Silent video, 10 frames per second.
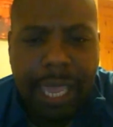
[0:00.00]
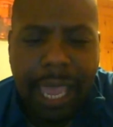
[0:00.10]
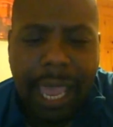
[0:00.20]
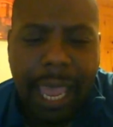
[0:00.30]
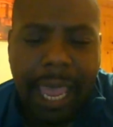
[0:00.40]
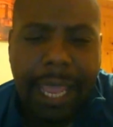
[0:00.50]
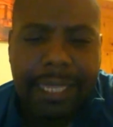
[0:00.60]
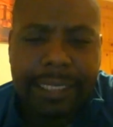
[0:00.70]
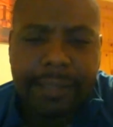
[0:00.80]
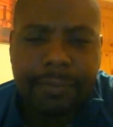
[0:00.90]

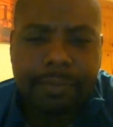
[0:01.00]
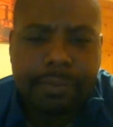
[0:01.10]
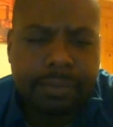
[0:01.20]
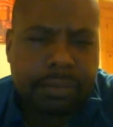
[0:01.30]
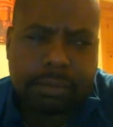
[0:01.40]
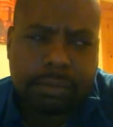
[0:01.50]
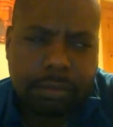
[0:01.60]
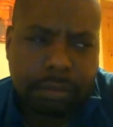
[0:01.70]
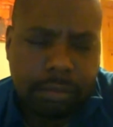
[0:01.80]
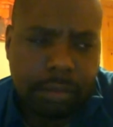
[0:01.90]
And
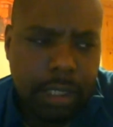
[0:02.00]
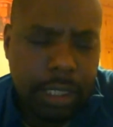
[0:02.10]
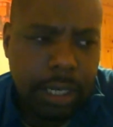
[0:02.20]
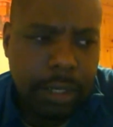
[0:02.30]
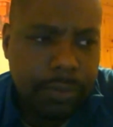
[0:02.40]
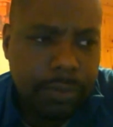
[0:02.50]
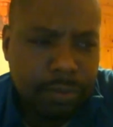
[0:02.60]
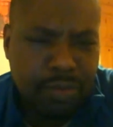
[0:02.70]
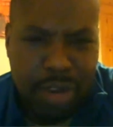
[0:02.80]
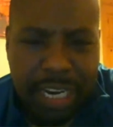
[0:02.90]

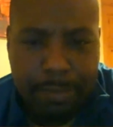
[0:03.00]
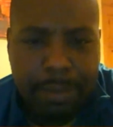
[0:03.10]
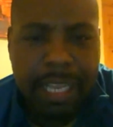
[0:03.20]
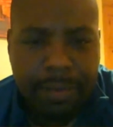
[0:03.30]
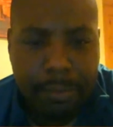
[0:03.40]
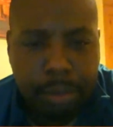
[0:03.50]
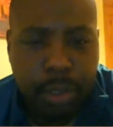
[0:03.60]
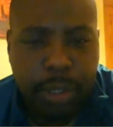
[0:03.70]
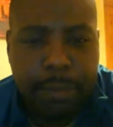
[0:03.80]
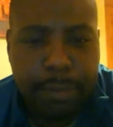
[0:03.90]
really believing Bruno
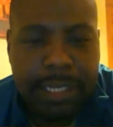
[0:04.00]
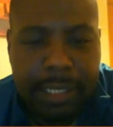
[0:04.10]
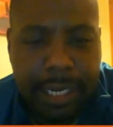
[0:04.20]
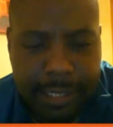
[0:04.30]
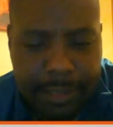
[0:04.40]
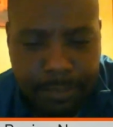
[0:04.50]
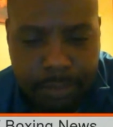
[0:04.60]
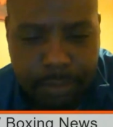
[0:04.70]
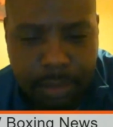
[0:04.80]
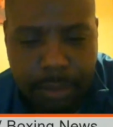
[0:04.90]
could beat Tyson.
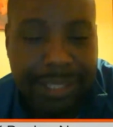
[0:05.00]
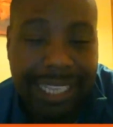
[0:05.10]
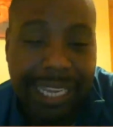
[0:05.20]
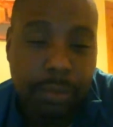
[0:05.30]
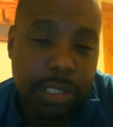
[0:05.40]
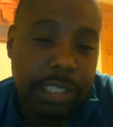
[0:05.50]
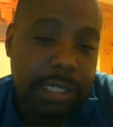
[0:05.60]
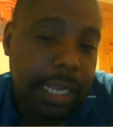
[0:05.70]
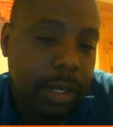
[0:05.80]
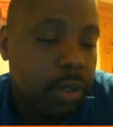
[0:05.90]
And my dad would just
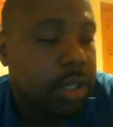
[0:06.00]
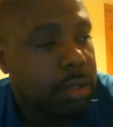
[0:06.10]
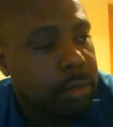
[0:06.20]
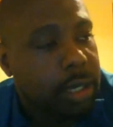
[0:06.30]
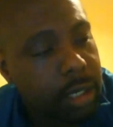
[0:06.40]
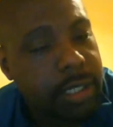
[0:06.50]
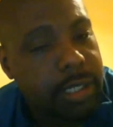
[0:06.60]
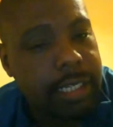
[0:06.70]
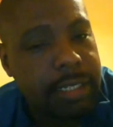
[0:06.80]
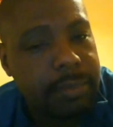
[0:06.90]
sit down and look at me and he'd
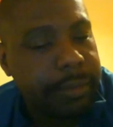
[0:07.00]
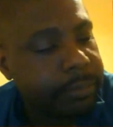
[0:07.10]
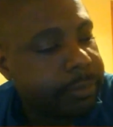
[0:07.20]
say to me,